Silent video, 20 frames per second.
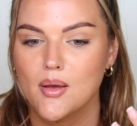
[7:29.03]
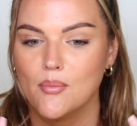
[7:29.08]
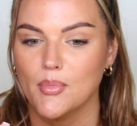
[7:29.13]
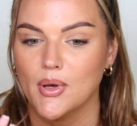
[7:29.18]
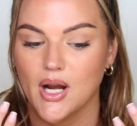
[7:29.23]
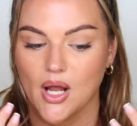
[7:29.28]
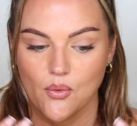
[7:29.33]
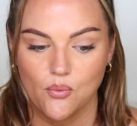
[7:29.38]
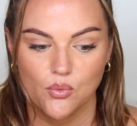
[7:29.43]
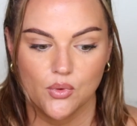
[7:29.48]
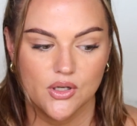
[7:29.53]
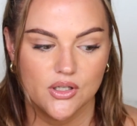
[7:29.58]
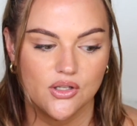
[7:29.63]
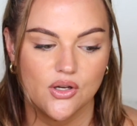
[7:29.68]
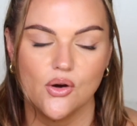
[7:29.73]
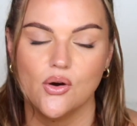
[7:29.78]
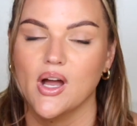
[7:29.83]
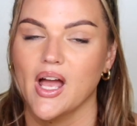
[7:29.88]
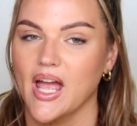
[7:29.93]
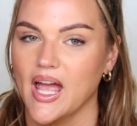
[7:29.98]
But I would
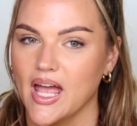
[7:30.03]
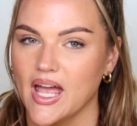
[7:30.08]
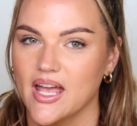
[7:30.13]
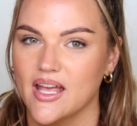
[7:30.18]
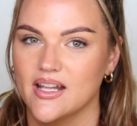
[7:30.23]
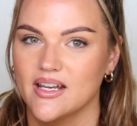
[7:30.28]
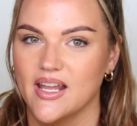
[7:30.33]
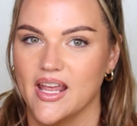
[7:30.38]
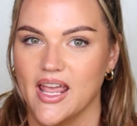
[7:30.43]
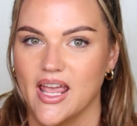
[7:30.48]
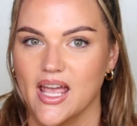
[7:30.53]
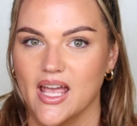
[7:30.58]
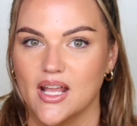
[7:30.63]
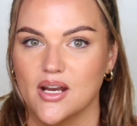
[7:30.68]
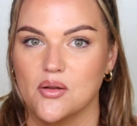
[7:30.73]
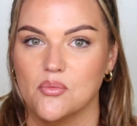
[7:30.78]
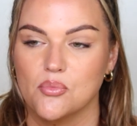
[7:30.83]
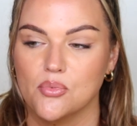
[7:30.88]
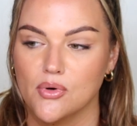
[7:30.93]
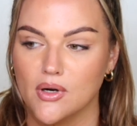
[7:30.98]
go ahead
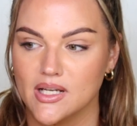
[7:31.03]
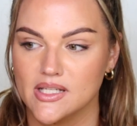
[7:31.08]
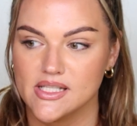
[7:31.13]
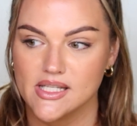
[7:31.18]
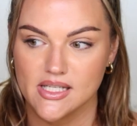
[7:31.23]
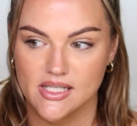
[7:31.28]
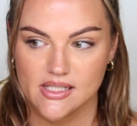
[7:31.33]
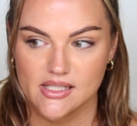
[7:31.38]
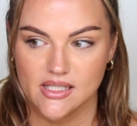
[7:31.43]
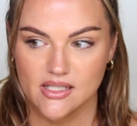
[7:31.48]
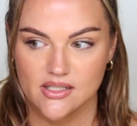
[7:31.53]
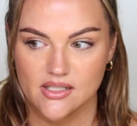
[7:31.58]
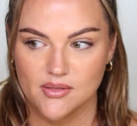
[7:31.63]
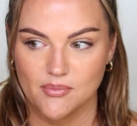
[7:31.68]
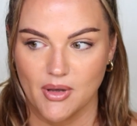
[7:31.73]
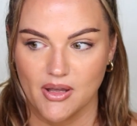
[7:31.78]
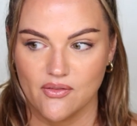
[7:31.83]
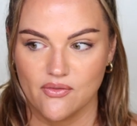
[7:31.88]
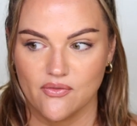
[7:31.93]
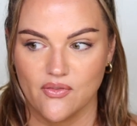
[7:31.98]
and press this into
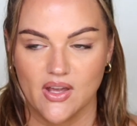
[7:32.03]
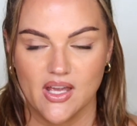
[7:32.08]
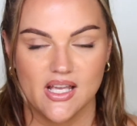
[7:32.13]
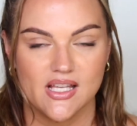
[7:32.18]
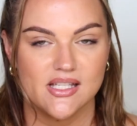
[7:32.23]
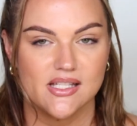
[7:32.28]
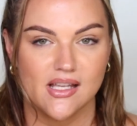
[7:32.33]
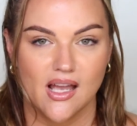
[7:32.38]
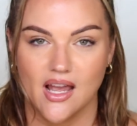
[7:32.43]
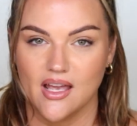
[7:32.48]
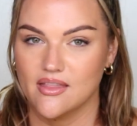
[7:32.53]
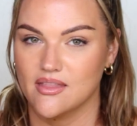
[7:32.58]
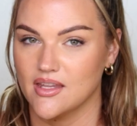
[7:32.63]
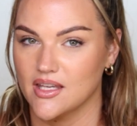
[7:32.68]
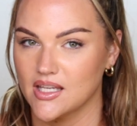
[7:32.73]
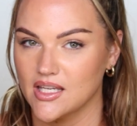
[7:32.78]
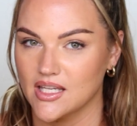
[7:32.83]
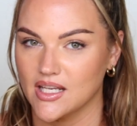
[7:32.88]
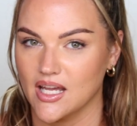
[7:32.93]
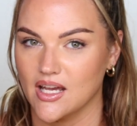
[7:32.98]
my face. I
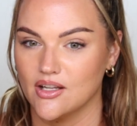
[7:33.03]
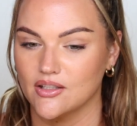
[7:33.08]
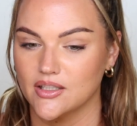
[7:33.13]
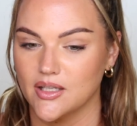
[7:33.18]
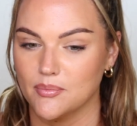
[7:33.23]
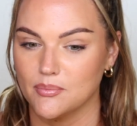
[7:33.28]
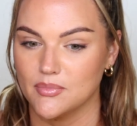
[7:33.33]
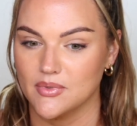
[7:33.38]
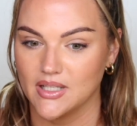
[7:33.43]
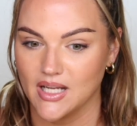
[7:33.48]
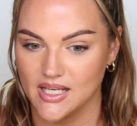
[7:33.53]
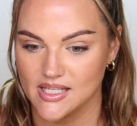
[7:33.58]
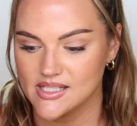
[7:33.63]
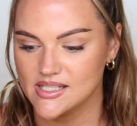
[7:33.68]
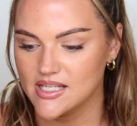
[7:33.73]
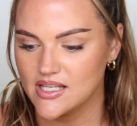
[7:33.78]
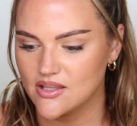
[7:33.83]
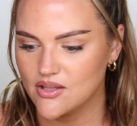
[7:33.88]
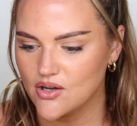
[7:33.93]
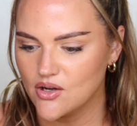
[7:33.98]
think it held up
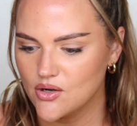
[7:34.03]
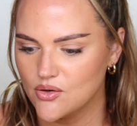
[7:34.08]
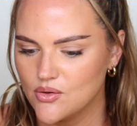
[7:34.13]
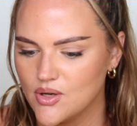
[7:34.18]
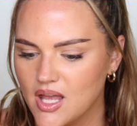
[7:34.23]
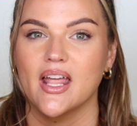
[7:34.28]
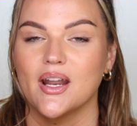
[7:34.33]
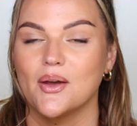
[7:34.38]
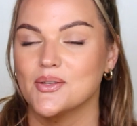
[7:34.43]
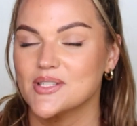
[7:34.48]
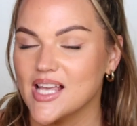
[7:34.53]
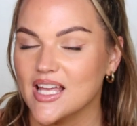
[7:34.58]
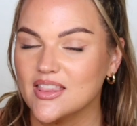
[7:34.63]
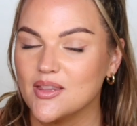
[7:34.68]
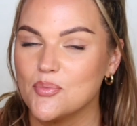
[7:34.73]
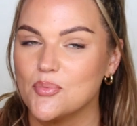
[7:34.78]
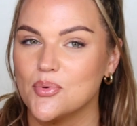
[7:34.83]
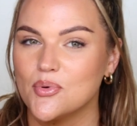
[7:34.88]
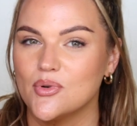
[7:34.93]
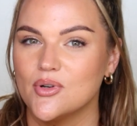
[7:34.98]
nicely though. And I was at
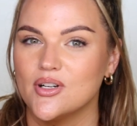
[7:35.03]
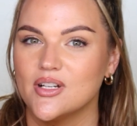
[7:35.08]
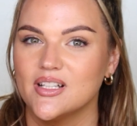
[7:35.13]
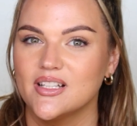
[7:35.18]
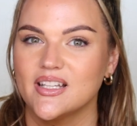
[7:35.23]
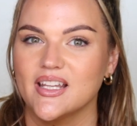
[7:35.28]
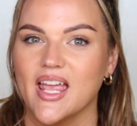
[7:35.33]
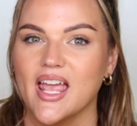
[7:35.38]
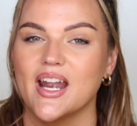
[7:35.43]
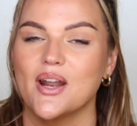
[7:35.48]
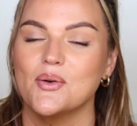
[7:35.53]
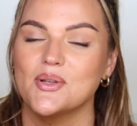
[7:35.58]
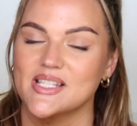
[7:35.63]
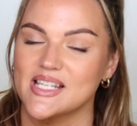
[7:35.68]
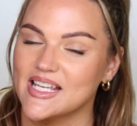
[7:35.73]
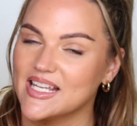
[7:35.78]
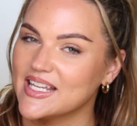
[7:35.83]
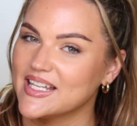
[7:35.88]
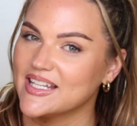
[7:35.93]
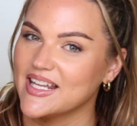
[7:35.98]
the pool and I was
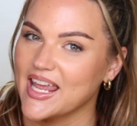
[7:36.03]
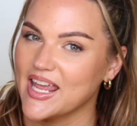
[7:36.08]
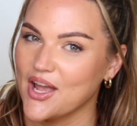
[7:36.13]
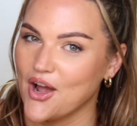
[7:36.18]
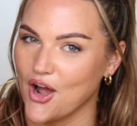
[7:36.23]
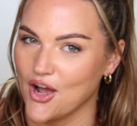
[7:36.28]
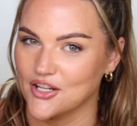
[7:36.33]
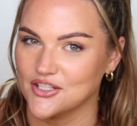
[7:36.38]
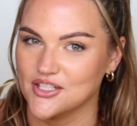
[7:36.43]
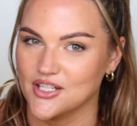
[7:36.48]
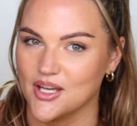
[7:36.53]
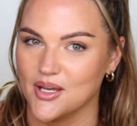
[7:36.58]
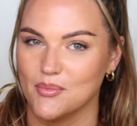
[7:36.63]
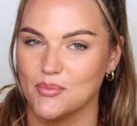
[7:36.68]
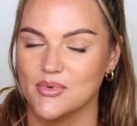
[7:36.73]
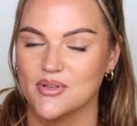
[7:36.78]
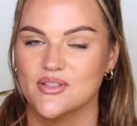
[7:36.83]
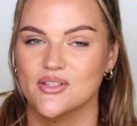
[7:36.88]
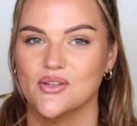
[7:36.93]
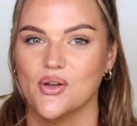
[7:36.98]
in a hot
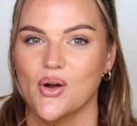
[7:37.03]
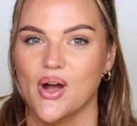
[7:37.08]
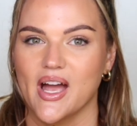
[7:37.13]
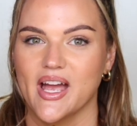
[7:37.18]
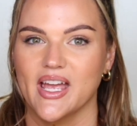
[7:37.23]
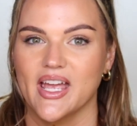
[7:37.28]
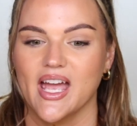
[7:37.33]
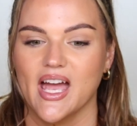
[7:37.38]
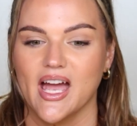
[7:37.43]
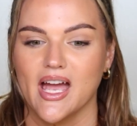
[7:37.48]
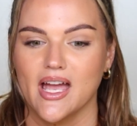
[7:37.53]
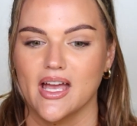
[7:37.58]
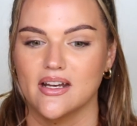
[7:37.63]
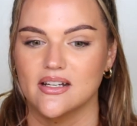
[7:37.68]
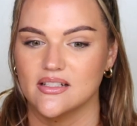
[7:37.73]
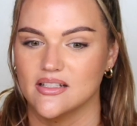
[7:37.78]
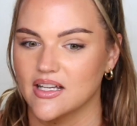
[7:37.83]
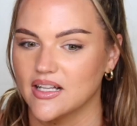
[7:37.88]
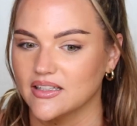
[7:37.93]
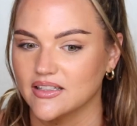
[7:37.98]
tub. So I
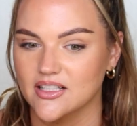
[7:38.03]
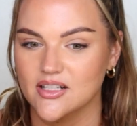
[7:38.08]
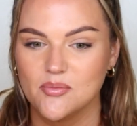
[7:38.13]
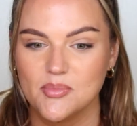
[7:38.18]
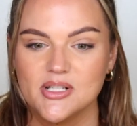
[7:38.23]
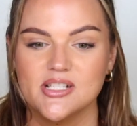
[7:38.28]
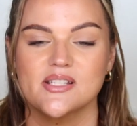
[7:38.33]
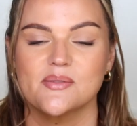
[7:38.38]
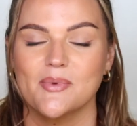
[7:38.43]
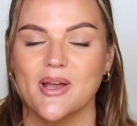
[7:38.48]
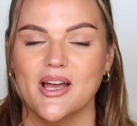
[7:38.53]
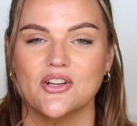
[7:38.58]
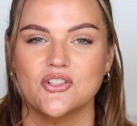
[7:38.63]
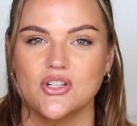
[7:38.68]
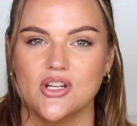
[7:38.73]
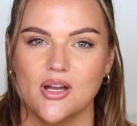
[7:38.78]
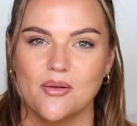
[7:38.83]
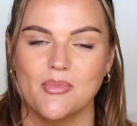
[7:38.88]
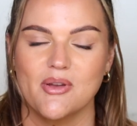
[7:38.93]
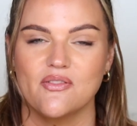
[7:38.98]
had a little bit of
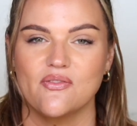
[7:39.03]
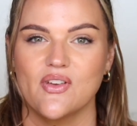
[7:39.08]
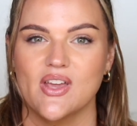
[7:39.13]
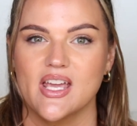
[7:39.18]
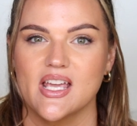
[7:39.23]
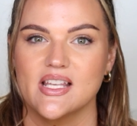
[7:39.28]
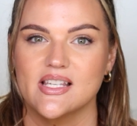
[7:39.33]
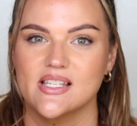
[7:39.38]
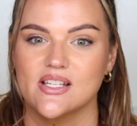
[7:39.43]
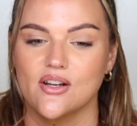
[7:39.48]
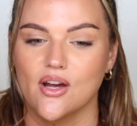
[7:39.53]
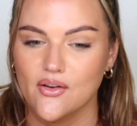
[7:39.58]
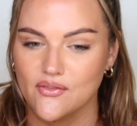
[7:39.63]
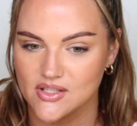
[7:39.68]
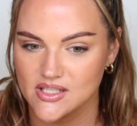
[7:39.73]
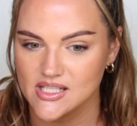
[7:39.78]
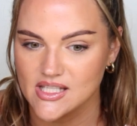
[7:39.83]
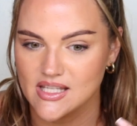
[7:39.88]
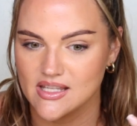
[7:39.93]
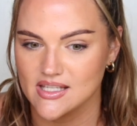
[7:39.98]
splashing on my face and
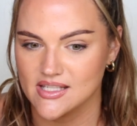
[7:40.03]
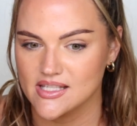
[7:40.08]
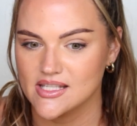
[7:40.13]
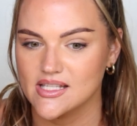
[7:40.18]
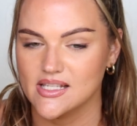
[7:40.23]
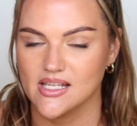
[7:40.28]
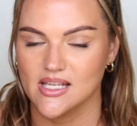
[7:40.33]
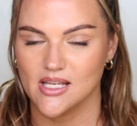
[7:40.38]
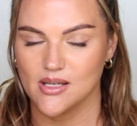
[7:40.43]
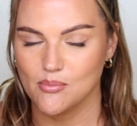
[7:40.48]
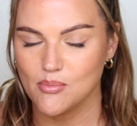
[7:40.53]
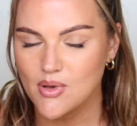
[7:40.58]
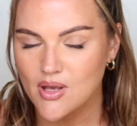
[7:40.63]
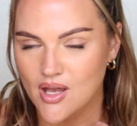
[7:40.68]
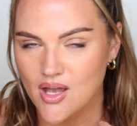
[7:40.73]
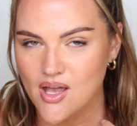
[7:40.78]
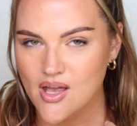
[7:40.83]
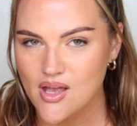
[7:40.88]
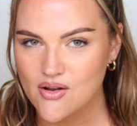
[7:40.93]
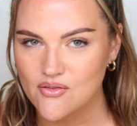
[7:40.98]
obviously the steam
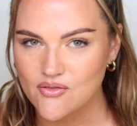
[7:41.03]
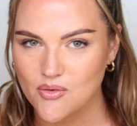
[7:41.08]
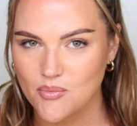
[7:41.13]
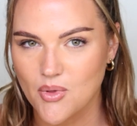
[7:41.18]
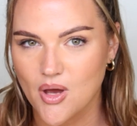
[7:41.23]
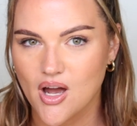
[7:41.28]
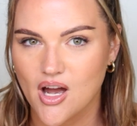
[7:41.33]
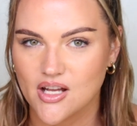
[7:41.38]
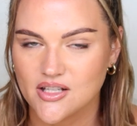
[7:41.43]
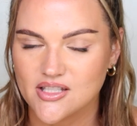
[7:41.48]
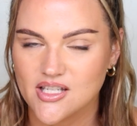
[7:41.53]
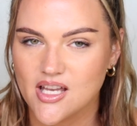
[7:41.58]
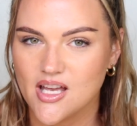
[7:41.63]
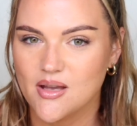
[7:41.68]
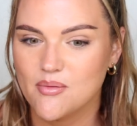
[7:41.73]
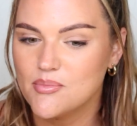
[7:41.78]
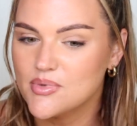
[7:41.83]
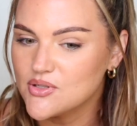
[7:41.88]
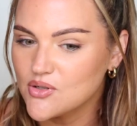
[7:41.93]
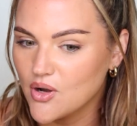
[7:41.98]
from the hot
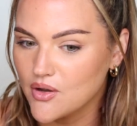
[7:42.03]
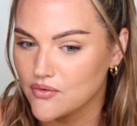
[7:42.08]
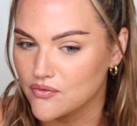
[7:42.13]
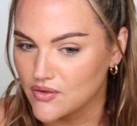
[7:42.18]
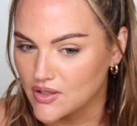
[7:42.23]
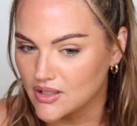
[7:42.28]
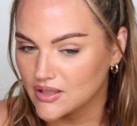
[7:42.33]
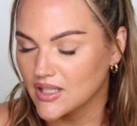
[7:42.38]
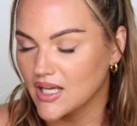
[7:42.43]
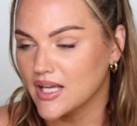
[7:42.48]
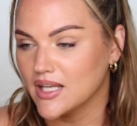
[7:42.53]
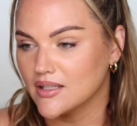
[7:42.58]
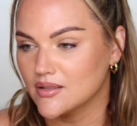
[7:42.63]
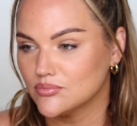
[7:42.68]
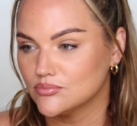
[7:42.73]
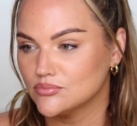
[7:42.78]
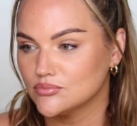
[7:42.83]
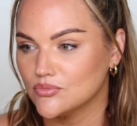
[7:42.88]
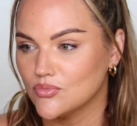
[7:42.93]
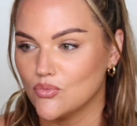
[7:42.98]
tub. So I feel like
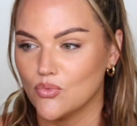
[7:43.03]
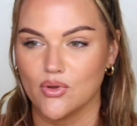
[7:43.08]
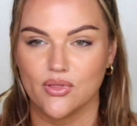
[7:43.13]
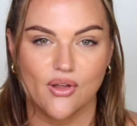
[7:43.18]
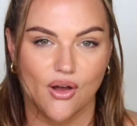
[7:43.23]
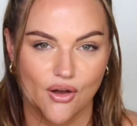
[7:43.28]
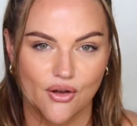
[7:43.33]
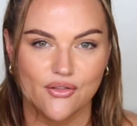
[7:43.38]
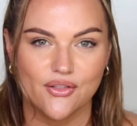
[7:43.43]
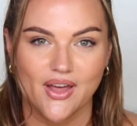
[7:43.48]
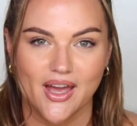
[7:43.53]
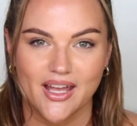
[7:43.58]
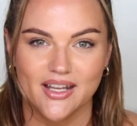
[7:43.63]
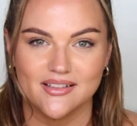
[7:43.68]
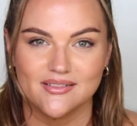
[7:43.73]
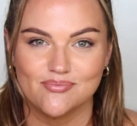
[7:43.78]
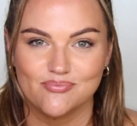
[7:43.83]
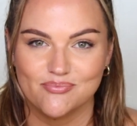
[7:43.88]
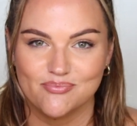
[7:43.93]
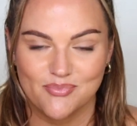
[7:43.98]
with all
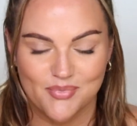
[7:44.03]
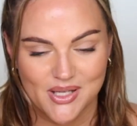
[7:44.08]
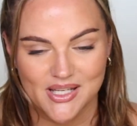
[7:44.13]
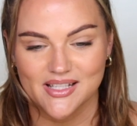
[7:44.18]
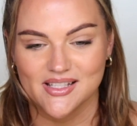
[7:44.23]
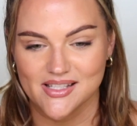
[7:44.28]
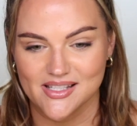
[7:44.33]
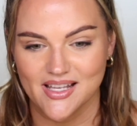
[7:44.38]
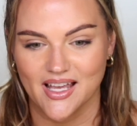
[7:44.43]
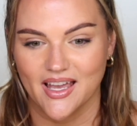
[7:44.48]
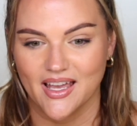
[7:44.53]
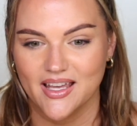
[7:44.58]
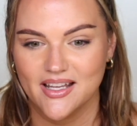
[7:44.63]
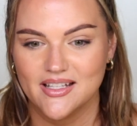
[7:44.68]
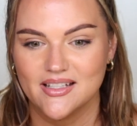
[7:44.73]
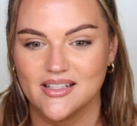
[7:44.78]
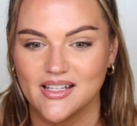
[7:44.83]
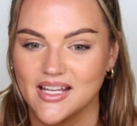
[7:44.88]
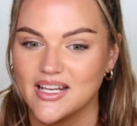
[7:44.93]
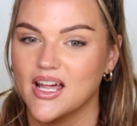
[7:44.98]
that being
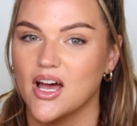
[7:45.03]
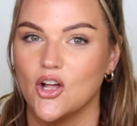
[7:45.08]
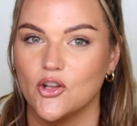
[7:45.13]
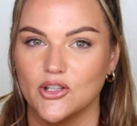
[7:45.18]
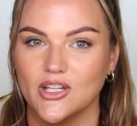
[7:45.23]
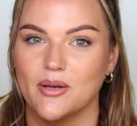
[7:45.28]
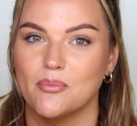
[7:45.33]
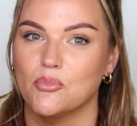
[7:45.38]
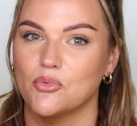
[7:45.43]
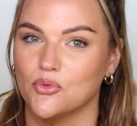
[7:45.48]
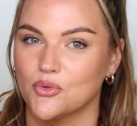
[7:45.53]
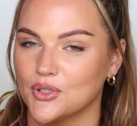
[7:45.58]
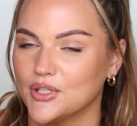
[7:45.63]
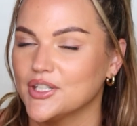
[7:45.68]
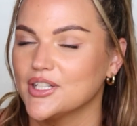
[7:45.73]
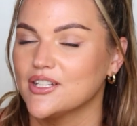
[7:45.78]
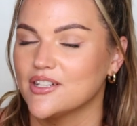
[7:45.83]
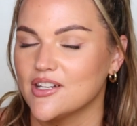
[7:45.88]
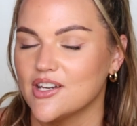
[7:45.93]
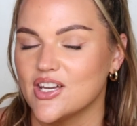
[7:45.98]
said, it held up
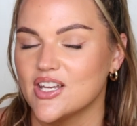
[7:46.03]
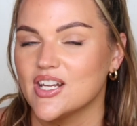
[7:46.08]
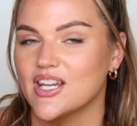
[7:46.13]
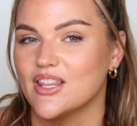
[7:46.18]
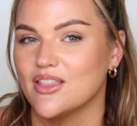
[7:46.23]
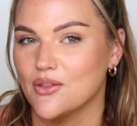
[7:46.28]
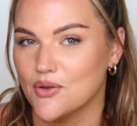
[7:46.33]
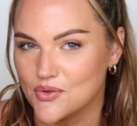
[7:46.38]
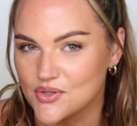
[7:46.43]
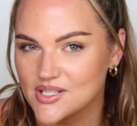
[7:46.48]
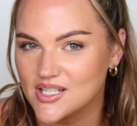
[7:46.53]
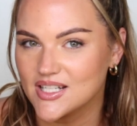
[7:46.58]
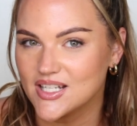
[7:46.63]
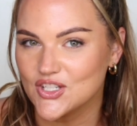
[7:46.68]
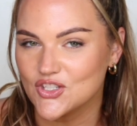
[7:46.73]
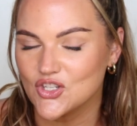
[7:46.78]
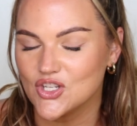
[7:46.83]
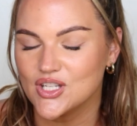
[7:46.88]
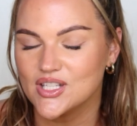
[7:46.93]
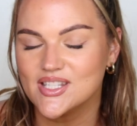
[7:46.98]
really good in those
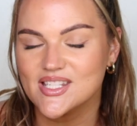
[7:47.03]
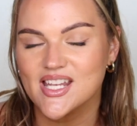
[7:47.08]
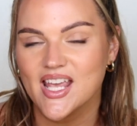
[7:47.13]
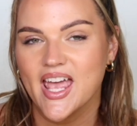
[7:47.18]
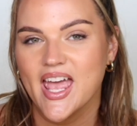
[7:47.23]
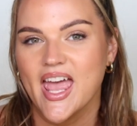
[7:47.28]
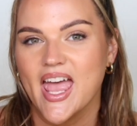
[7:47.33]
conditions.